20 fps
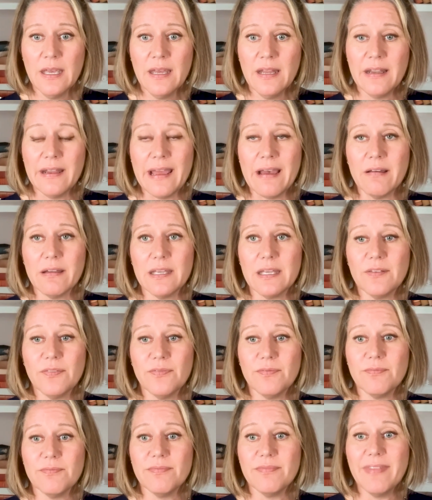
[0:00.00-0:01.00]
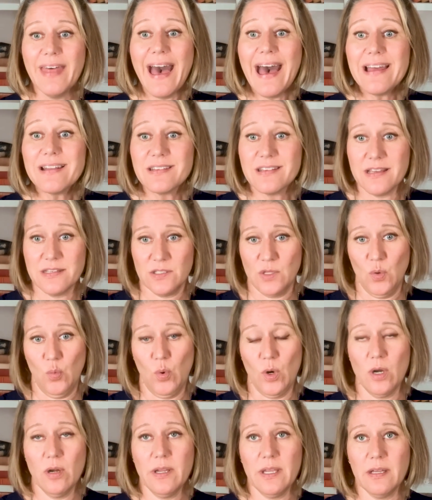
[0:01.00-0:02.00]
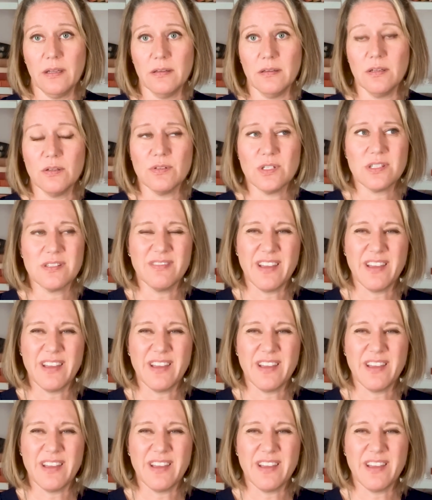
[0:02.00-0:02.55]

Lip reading: Now, if that doesn't work and you